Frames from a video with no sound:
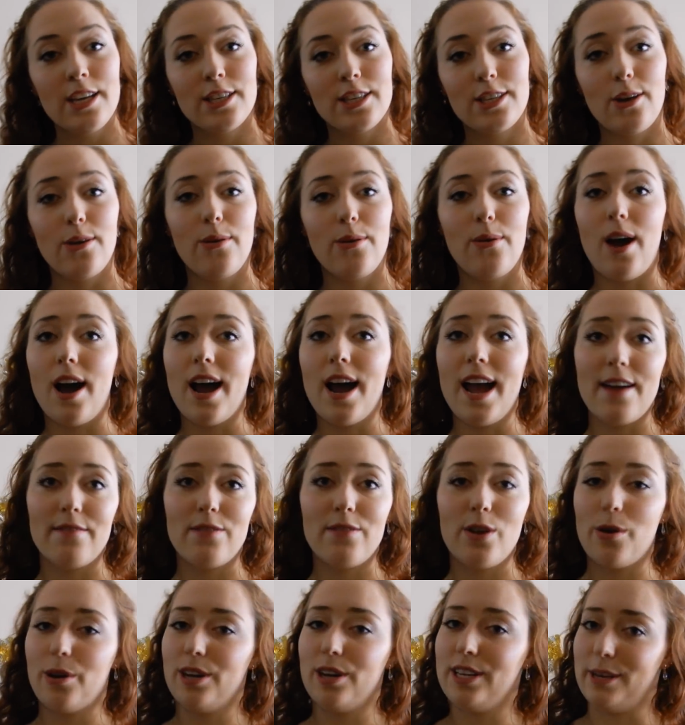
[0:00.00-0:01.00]
So I
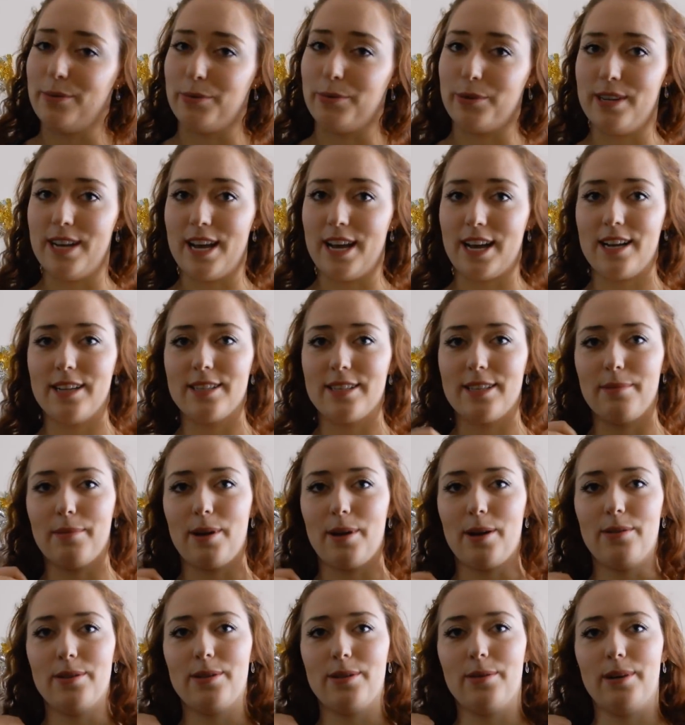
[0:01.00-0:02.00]
have no idea what necklace
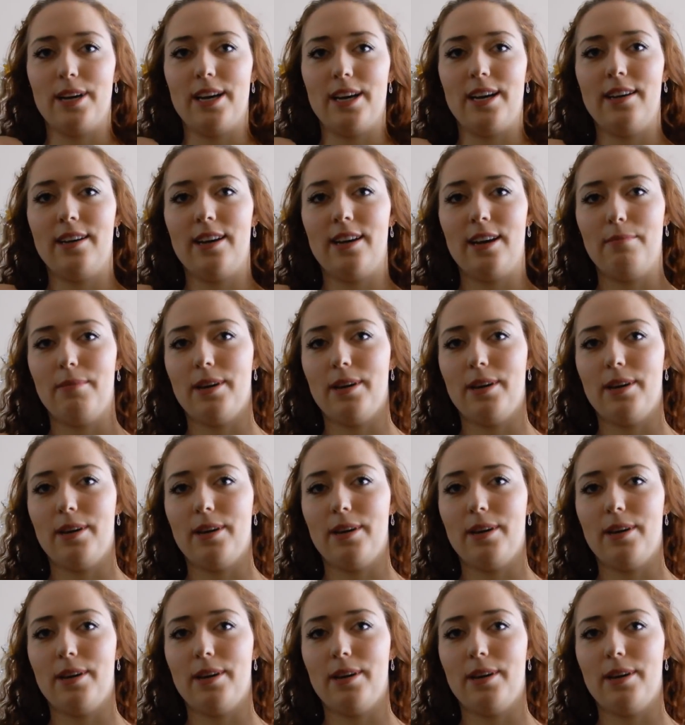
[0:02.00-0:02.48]
I'm going to wear.